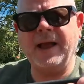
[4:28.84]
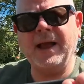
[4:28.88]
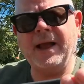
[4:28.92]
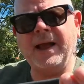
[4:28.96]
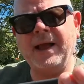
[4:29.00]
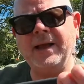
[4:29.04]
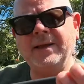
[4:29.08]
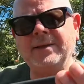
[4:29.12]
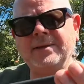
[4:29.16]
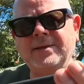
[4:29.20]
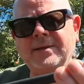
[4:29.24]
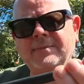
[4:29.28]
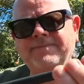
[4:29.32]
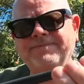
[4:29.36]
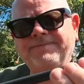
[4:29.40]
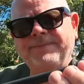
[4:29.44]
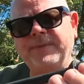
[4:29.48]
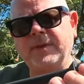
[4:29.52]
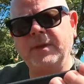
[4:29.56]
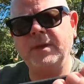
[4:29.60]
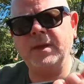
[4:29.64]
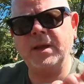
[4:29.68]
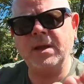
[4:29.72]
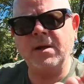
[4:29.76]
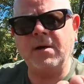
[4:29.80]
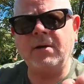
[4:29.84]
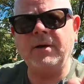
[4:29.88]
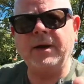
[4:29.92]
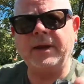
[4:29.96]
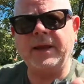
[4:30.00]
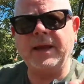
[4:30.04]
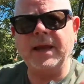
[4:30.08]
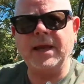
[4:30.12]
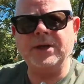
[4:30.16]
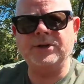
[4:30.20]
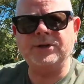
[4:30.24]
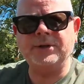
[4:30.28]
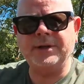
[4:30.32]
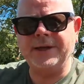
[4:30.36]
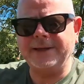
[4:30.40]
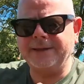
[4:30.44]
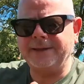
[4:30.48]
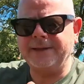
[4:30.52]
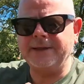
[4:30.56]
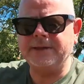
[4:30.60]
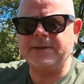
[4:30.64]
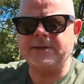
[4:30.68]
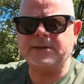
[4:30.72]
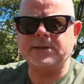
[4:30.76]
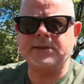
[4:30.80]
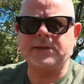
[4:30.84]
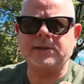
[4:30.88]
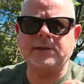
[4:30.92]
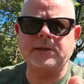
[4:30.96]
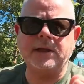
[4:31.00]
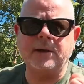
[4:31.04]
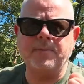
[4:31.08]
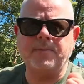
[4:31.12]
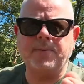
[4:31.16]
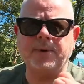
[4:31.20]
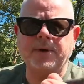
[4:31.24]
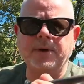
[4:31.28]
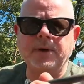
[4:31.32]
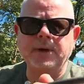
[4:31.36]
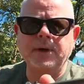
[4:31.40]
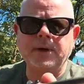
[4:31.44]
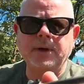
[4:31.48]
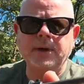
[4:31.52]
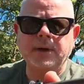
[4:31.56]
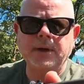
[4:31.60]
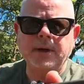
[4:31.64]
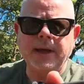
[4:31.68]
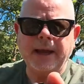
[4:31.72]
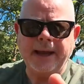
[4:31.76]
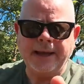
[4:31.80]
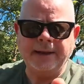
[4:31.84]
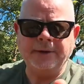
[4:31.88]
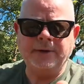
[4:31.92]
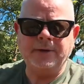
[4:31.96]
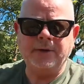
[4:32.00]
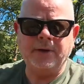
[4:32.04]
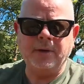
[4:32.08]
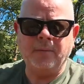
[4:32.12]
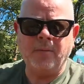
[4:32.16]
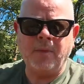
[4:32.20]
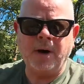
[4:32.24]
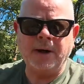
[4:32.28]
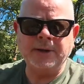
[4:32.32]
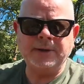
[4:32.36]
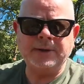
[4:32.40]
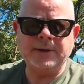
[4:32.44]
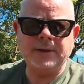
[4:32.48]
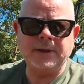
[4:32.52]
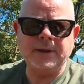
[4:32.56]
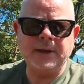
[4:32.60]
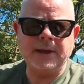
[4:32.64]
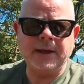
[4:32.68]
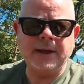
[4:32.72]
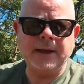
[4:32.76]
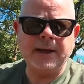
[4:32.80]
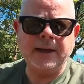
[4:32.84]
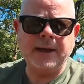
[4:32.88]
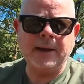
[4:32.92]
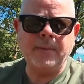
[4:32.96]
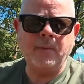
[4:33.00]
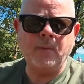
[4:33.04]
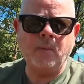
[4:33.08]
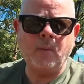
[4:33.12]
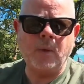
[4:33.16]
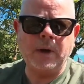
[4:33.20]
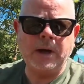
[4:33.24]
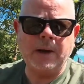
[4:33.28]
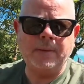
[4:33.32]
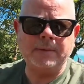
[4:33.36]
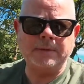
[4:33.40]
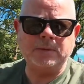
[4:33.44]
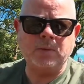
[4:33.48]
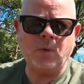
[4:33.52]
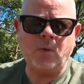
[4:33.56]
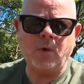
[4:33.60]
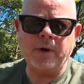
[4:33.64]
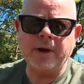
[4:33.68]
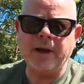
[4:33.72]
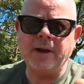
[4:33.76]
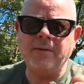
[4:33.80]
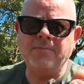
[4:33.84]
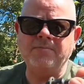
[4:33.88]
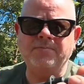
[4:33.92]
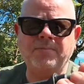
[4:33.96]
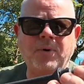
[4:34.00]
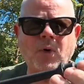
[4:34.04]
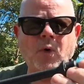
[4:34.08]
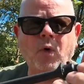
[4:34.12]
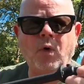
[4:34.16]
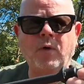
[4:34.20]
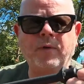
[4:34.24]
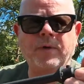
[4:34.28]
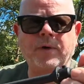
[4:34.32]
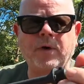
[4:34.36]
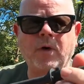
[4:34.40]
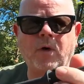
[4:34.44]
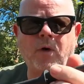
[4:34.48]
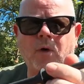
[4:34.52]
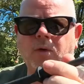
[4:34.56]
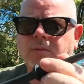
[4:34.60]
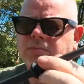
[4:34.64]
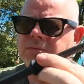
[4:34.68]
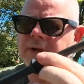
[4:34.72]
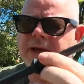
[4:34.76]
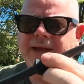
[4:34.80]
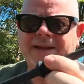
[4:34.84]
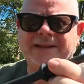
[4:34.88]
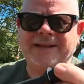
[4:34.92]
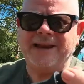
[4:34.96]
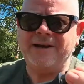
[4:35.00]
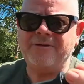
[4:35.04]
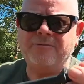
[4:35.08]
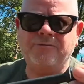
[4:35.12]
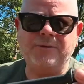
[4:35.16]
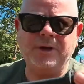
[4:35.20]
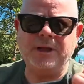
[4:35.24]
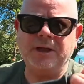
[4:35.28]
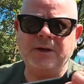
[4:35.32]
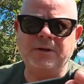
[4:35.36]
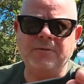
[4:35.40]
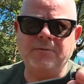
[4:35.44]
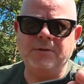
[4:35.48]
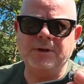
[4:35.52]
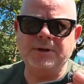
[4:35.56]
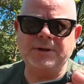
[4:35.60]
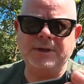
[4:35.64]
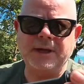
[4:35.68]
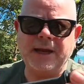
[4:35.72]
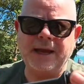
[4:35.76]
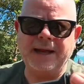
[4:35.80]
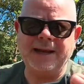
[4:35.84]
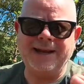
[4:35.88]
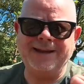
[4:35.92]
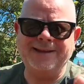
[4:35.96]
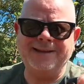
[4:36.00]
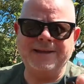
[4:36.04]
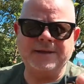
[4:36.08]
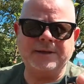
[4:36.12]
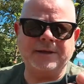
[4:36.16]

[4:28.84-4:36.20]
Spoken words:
and the odd occasion it did slip into the mud when I was walking, but overall I didn't really notice any